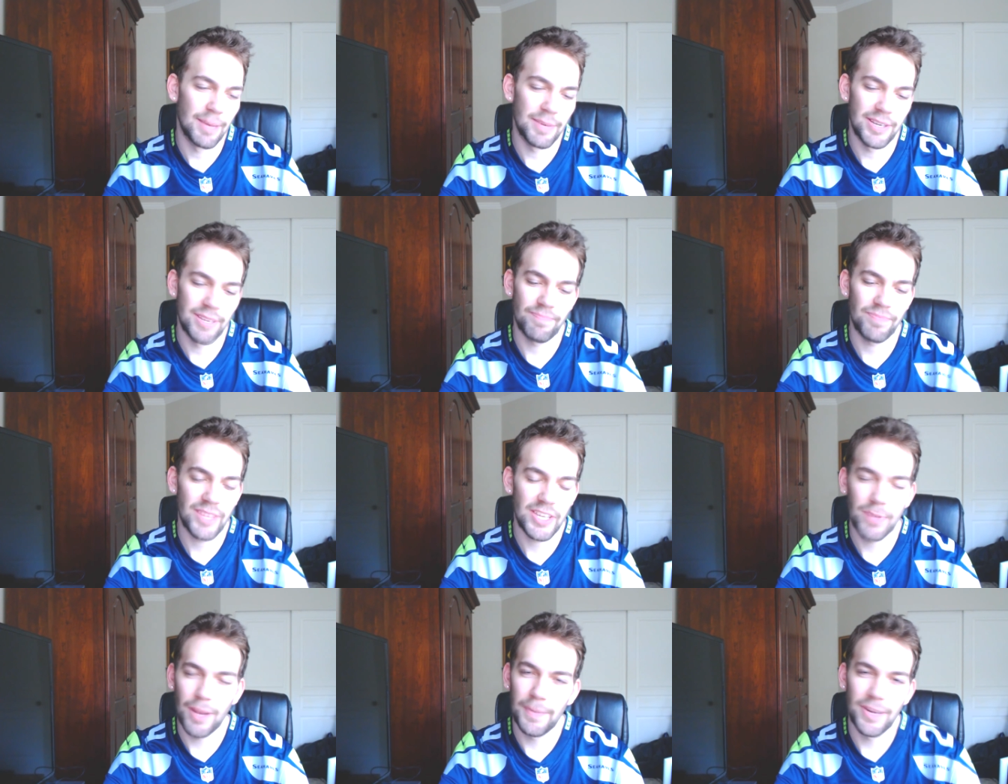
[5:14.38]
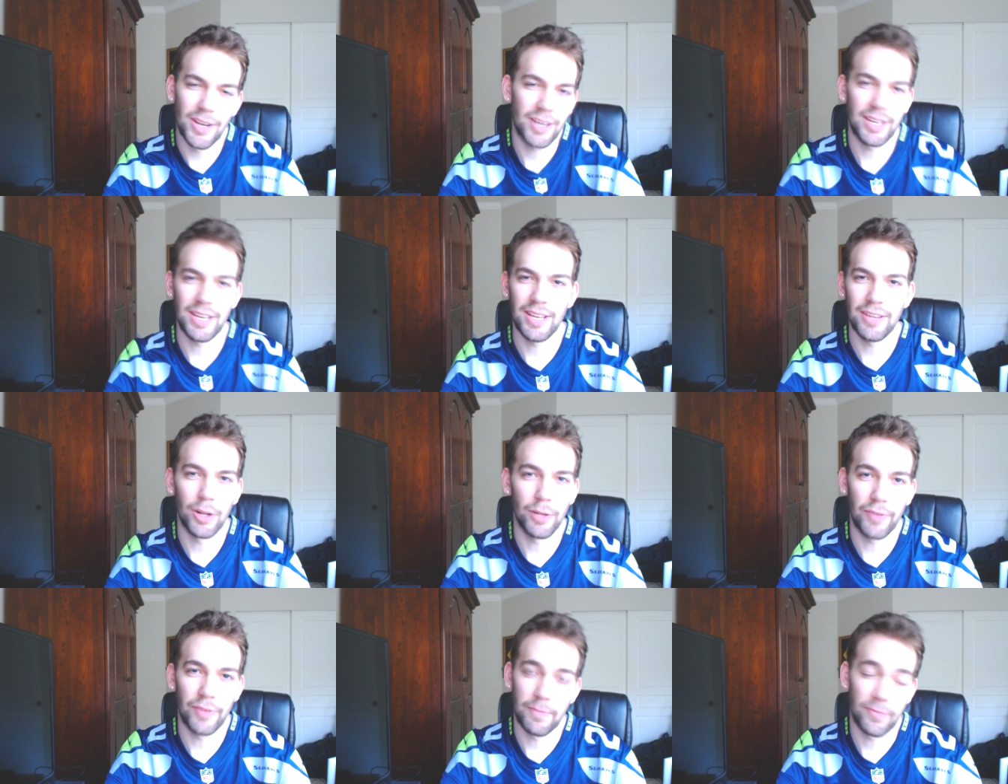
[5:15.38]
I mean, he's probably not going to get in the
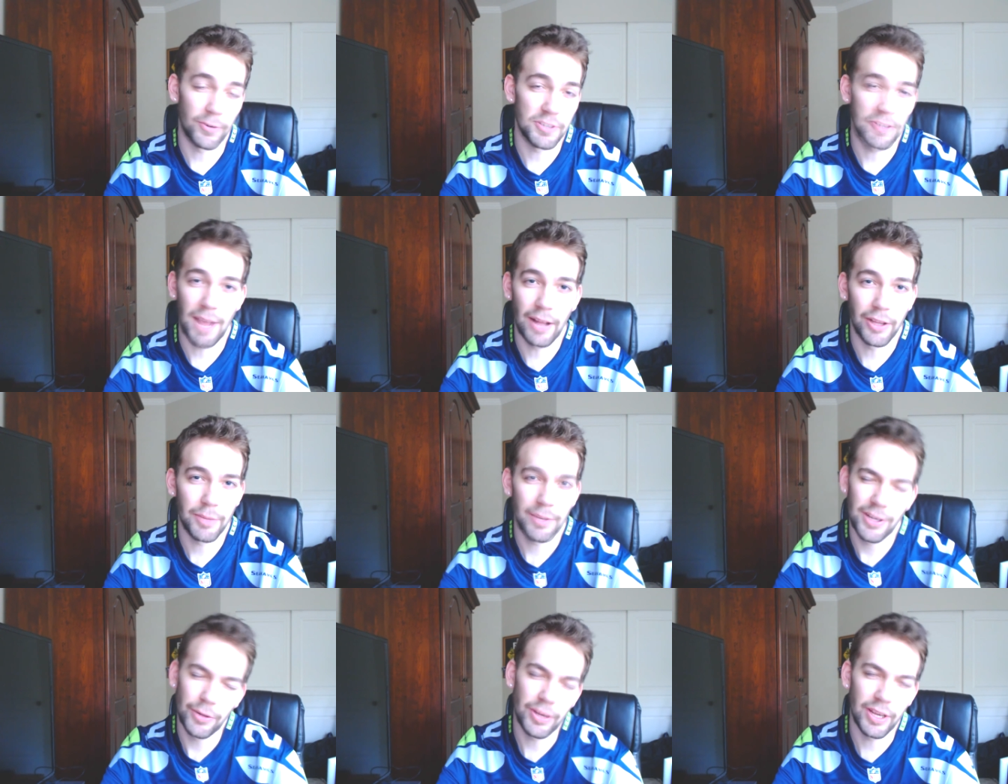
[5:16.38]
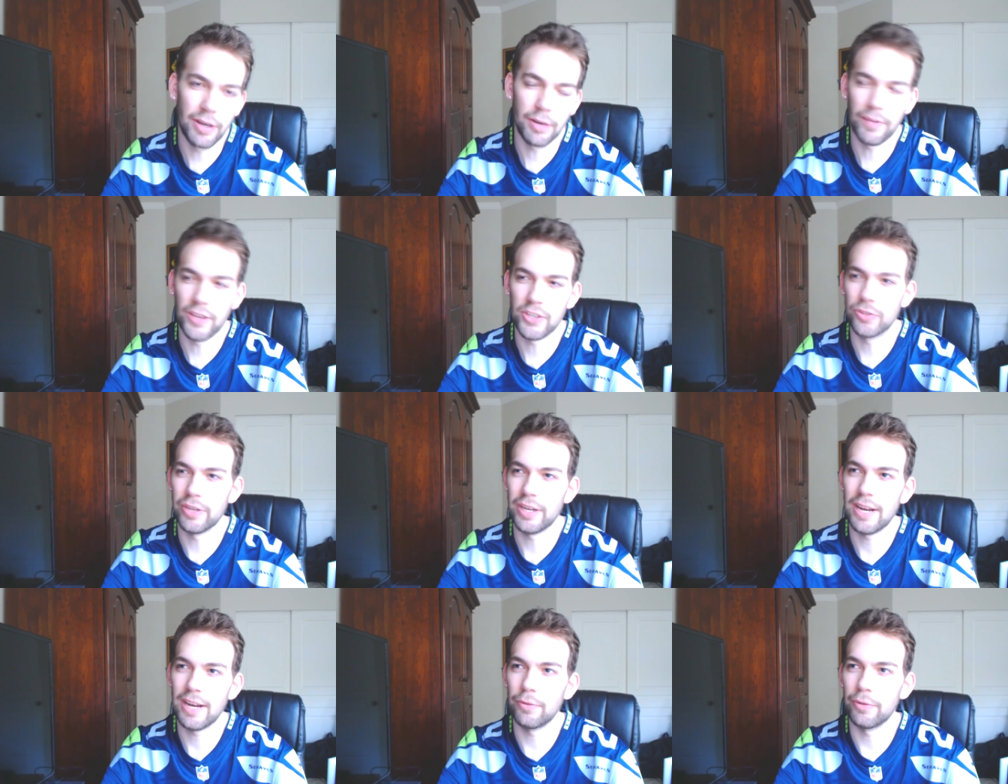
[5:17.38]
Hall of Fame first ballot, but he'll get it eventually.
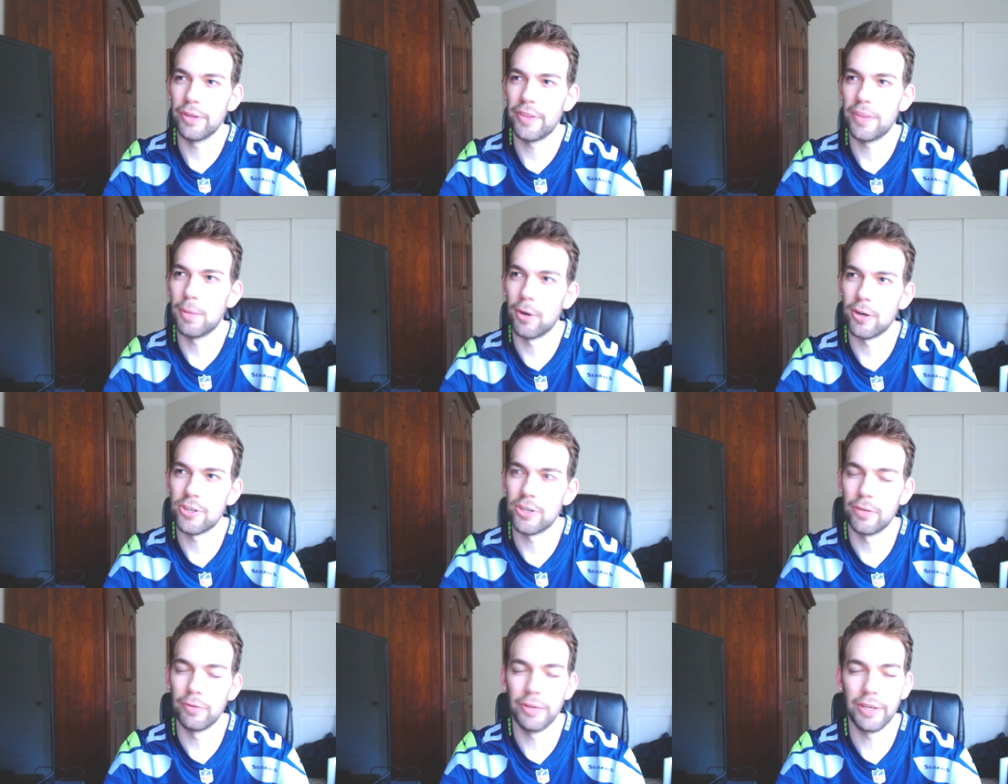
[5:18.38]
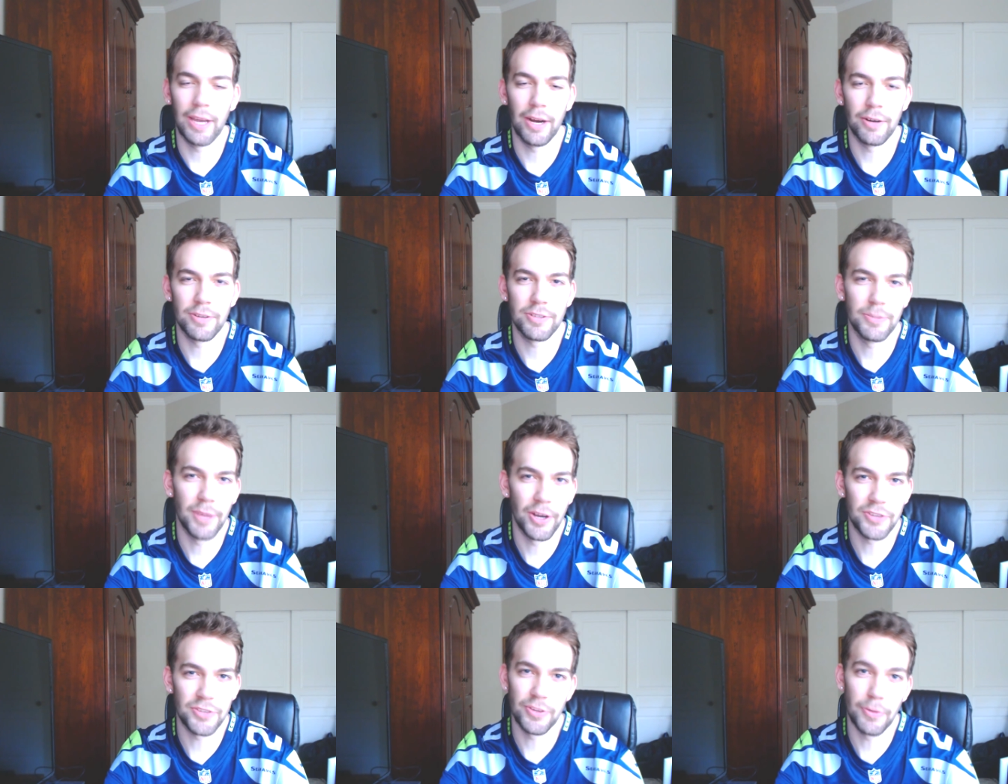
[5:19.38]
And I don't really think Marshawn really cares, to be
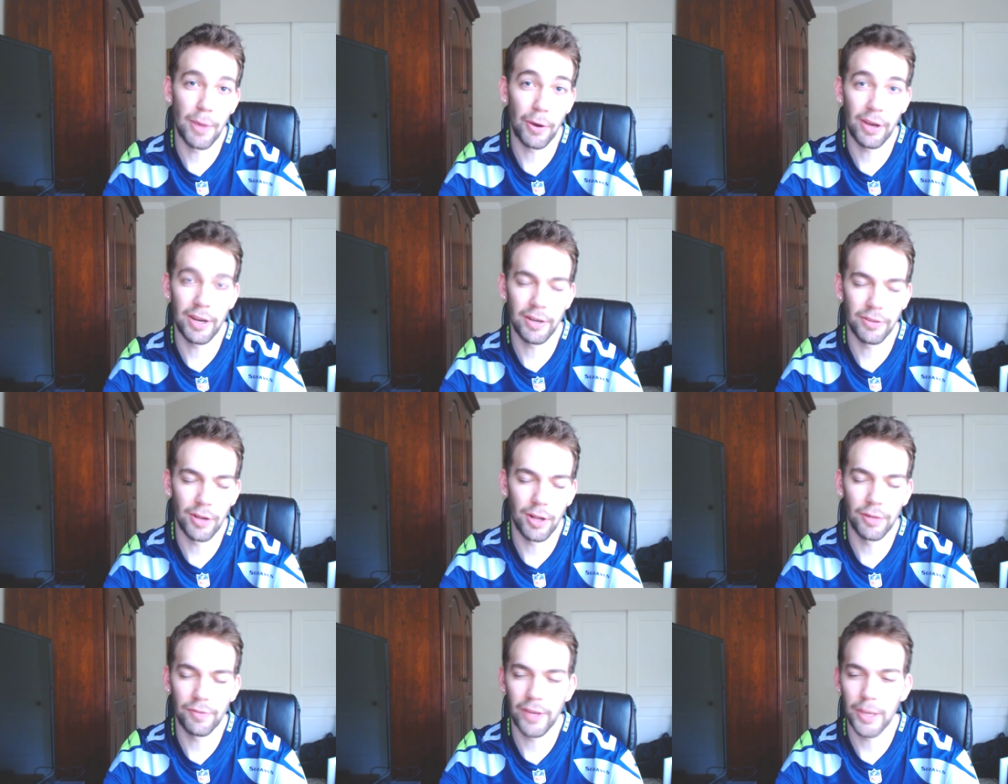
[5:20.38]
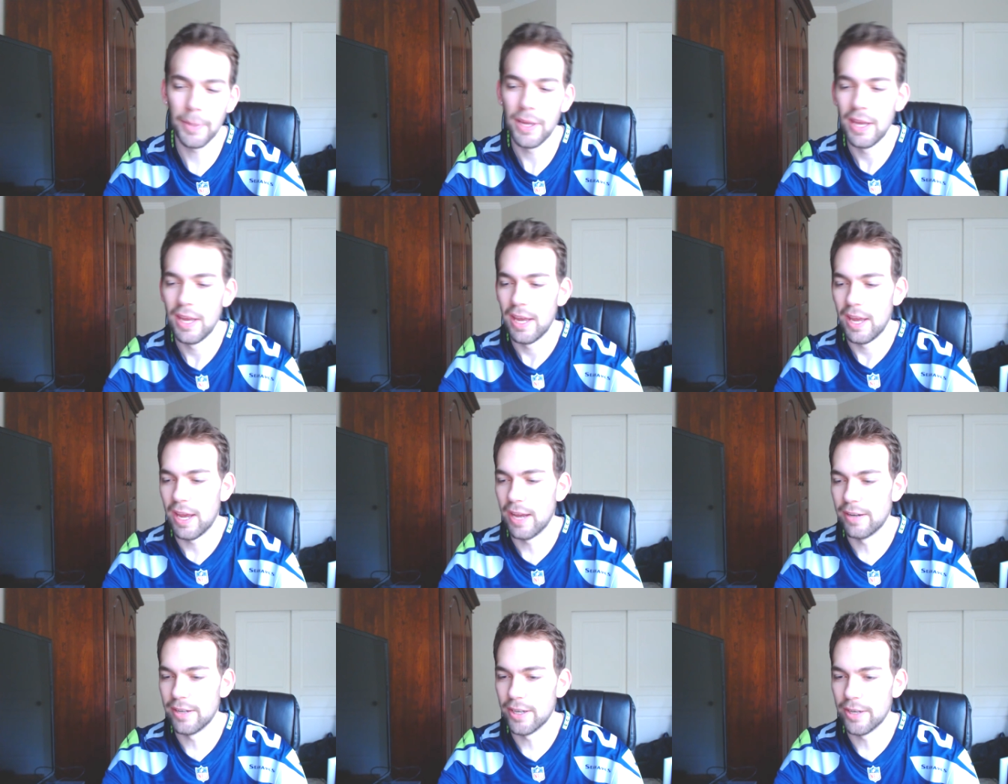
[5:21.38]
honest with you, about getting in the Hall of Fame.
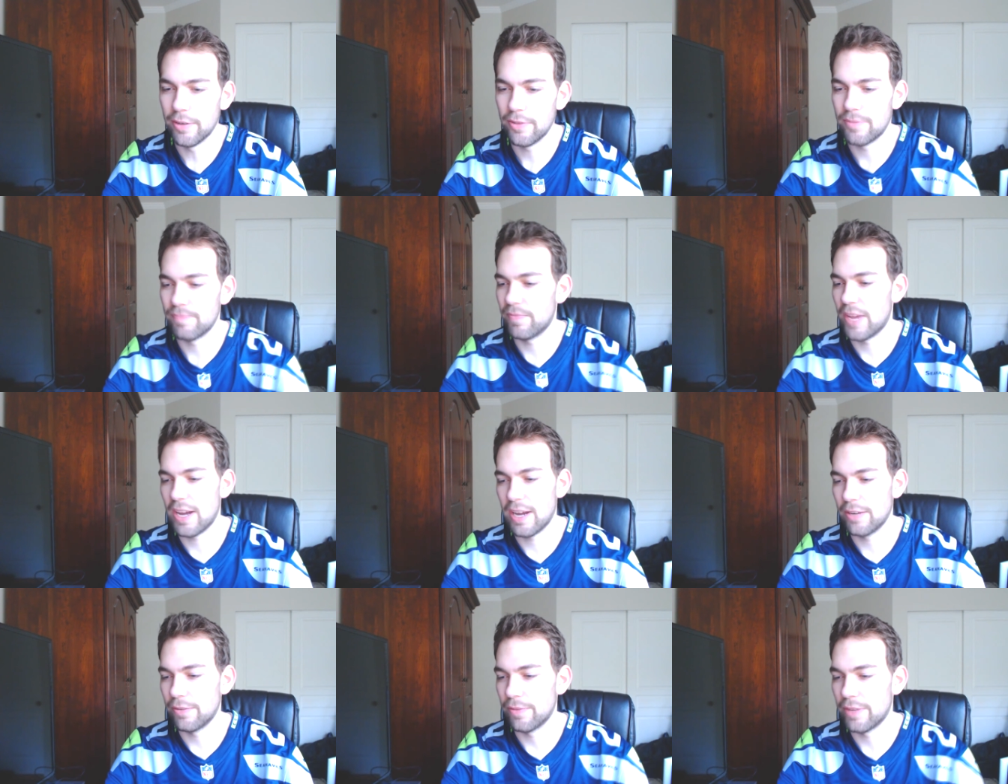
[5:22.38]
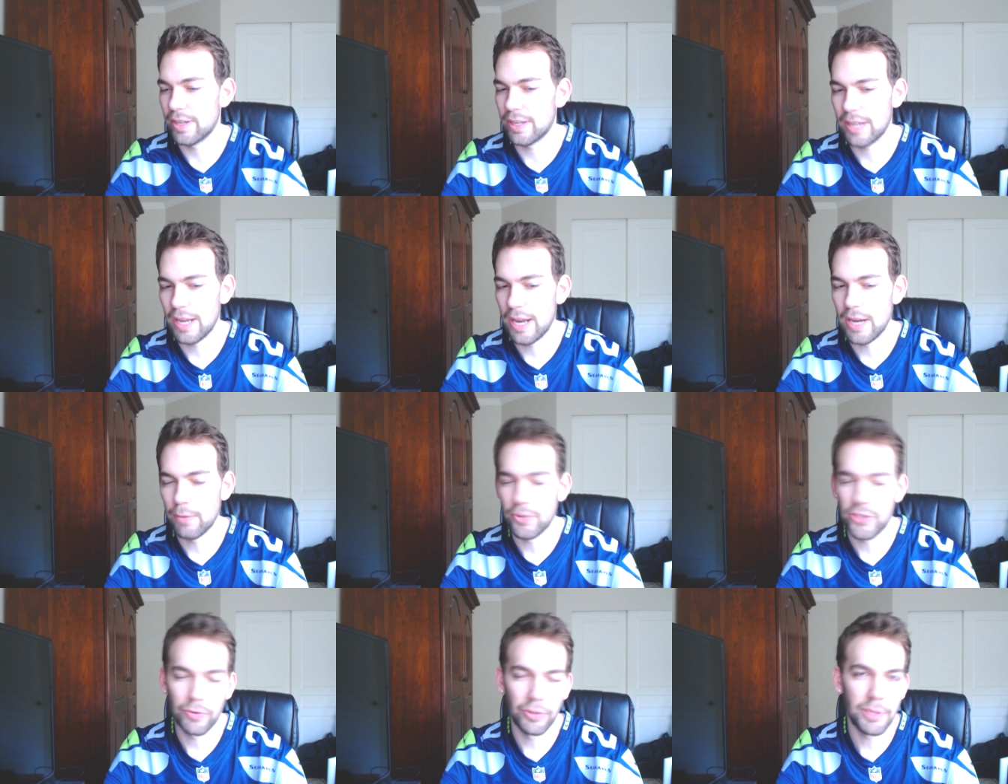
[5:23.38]
And I don't think
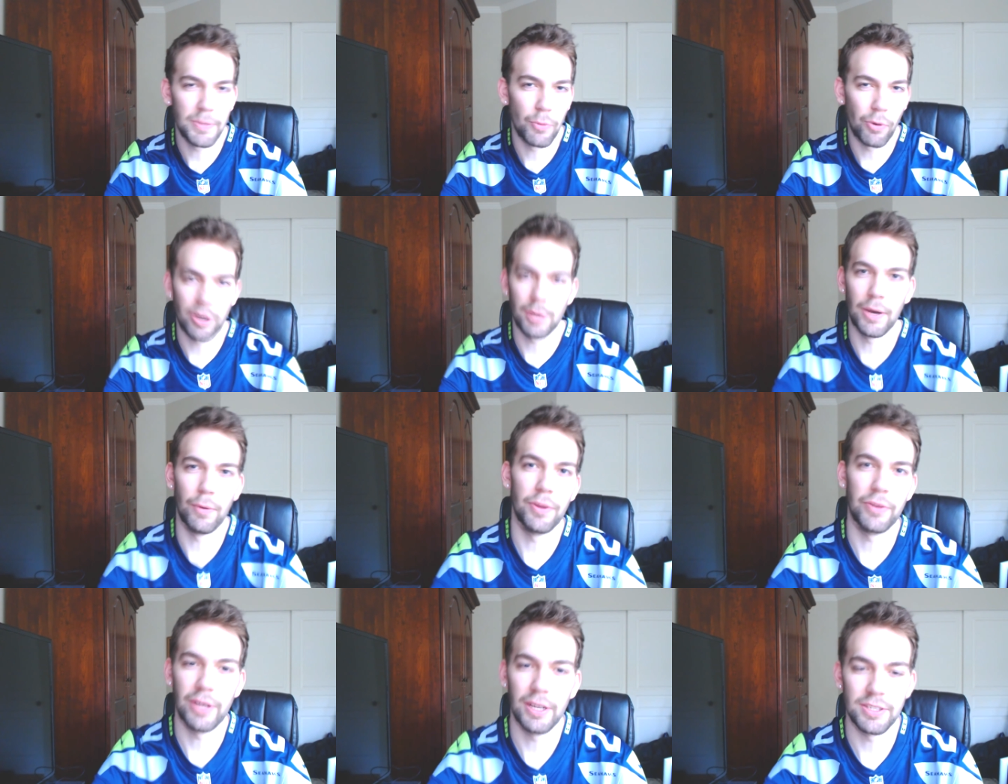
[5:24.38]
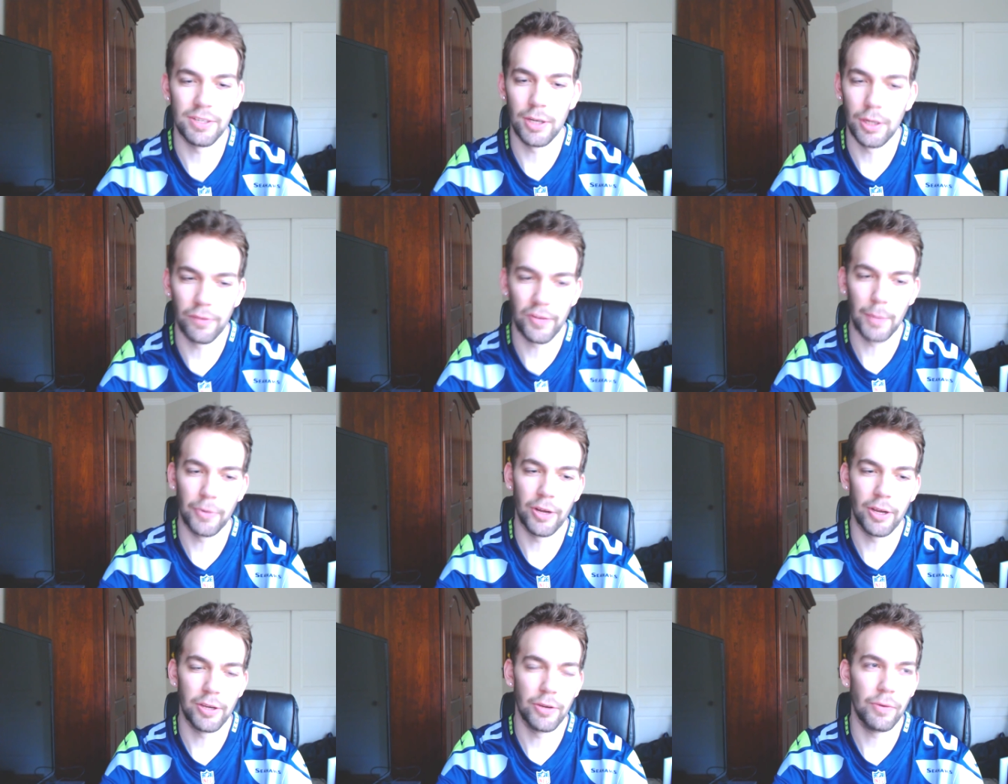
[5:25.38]
anyone should really be worried about whether he gets in the Hall of Fame or
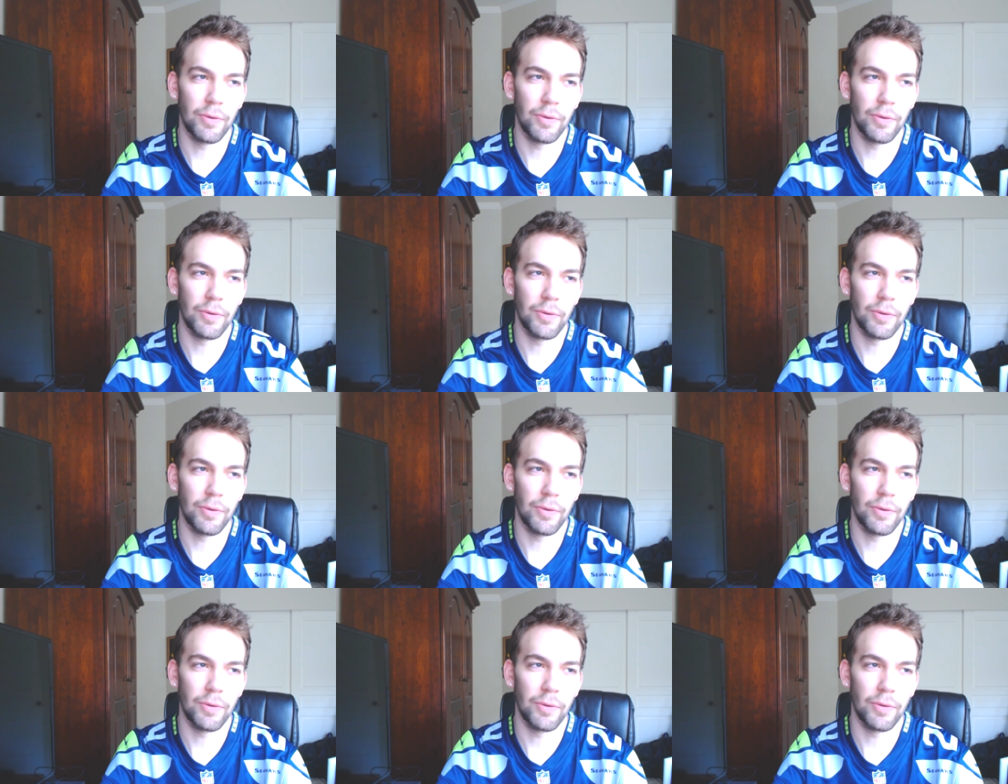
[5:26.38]
not.